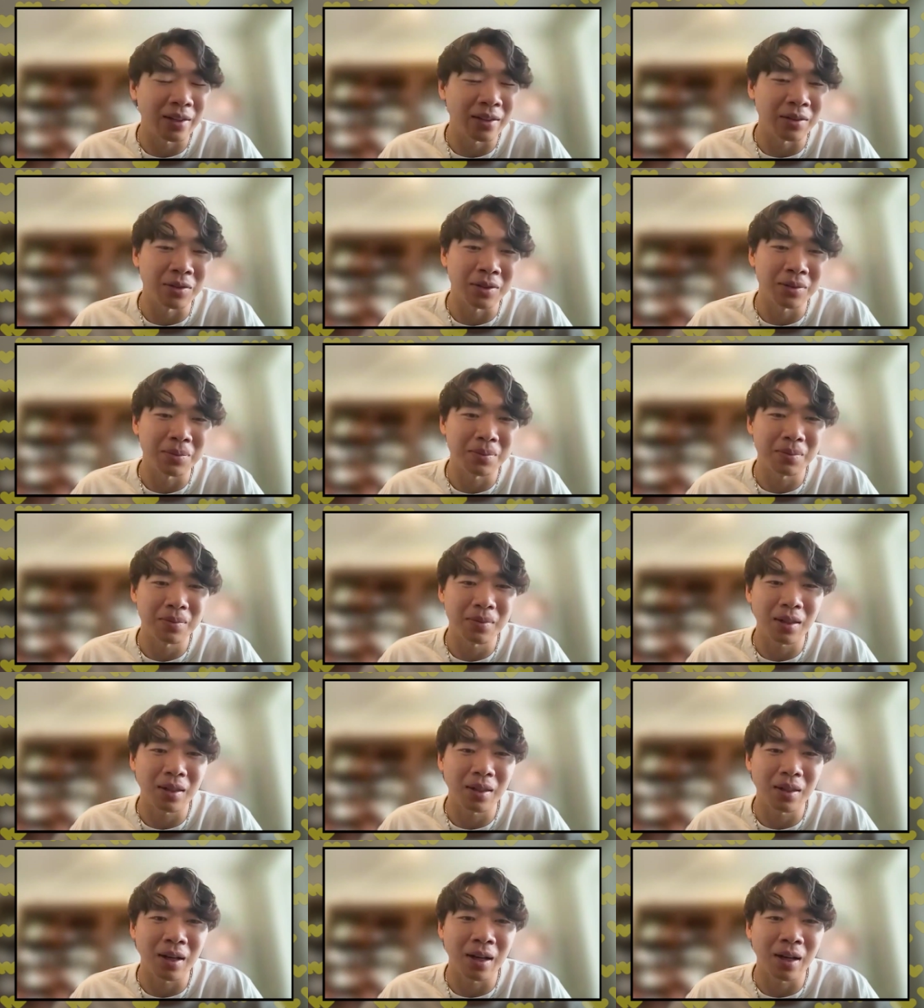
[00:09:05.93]

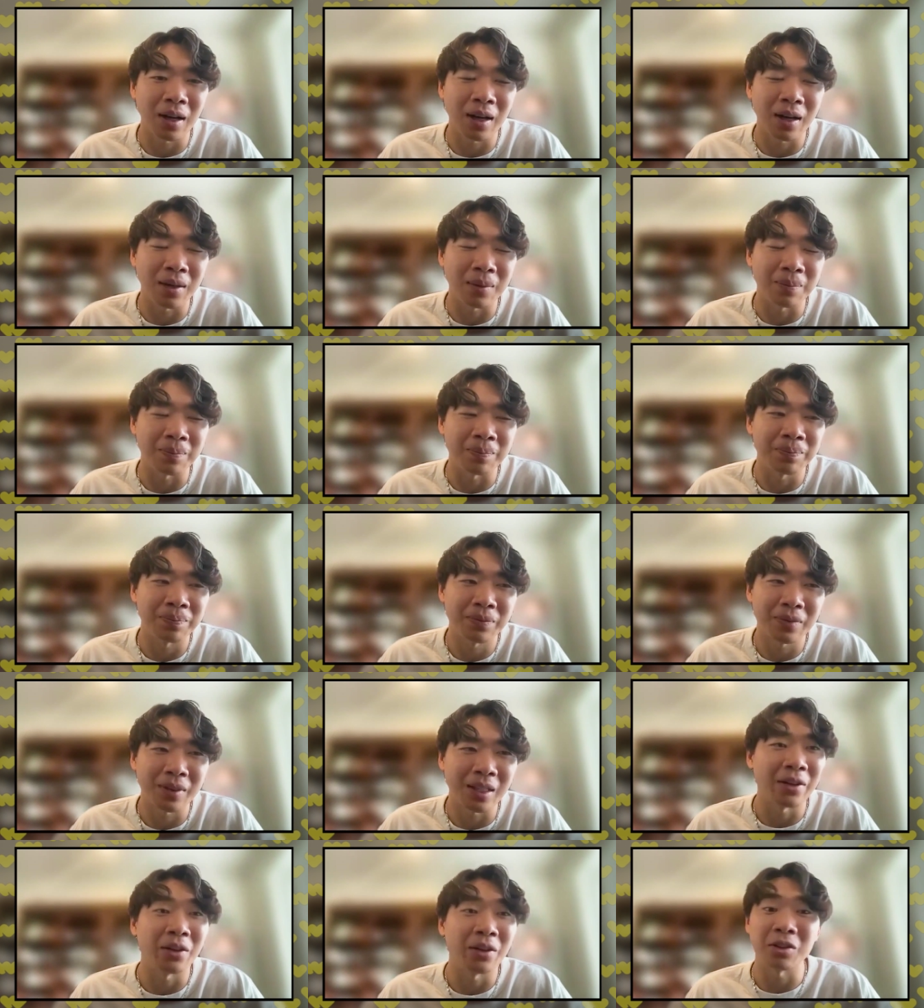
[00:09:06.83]

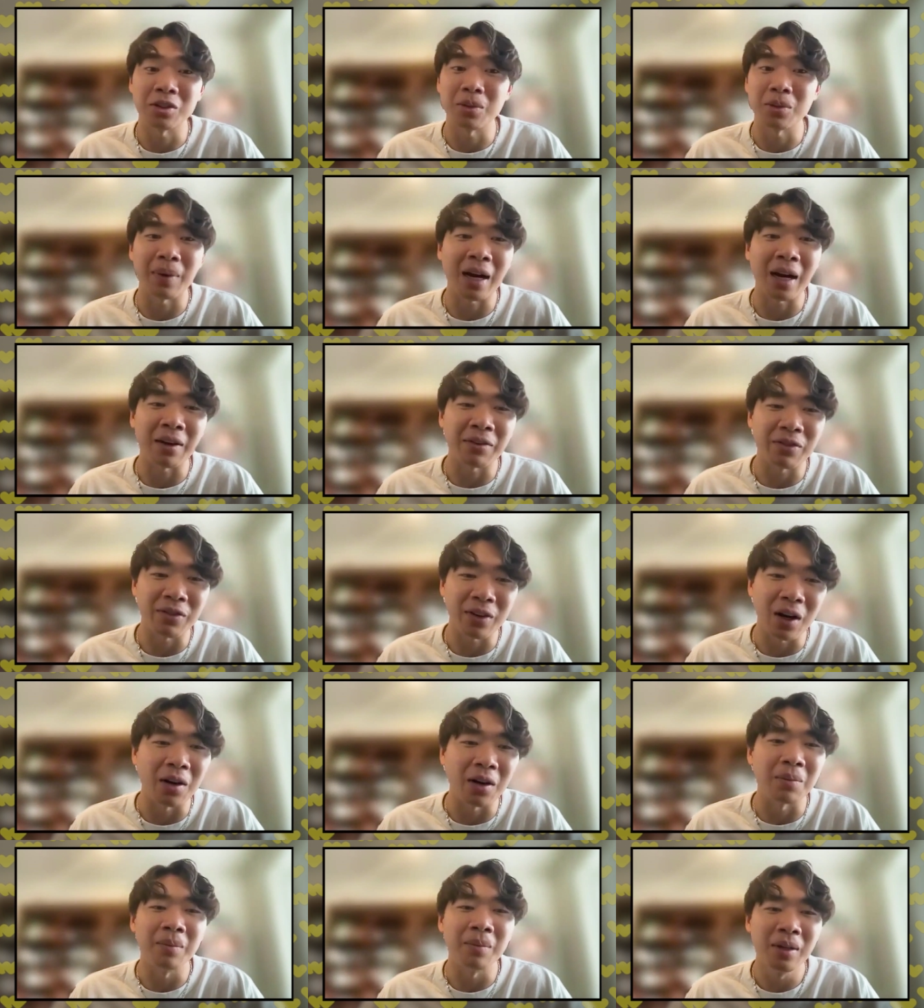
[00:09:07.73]
you also buy
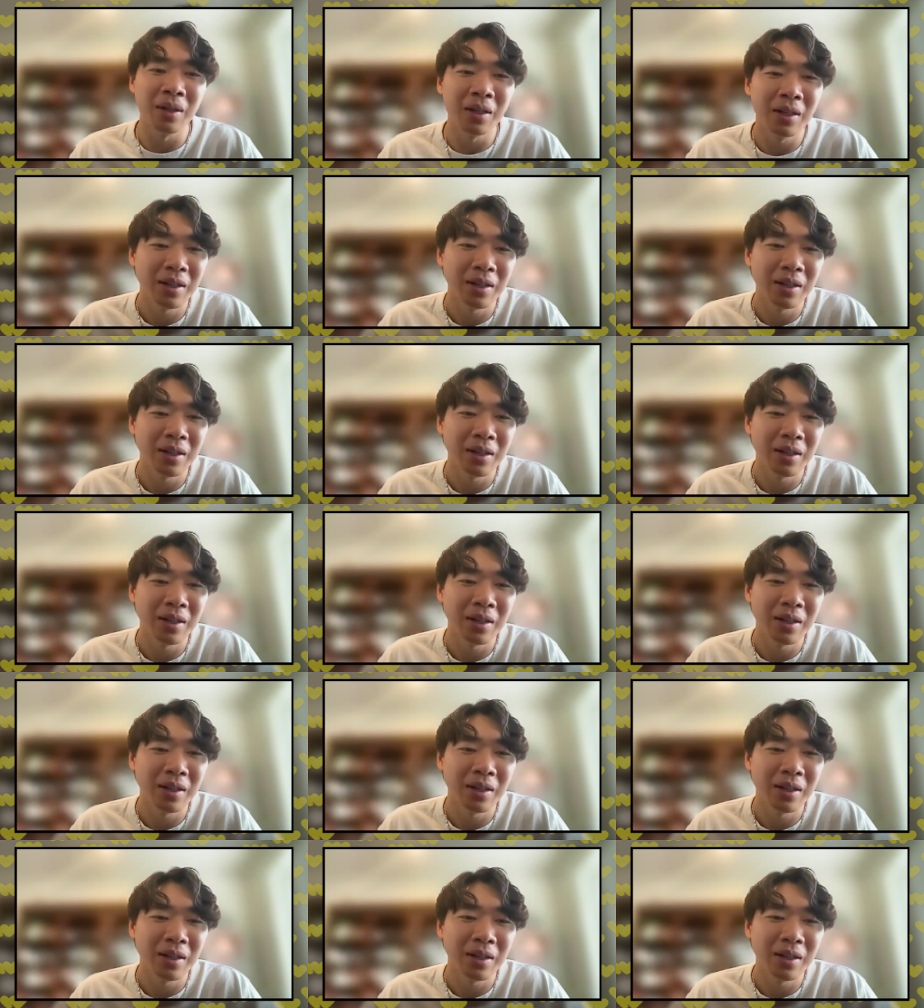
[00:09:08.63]
from.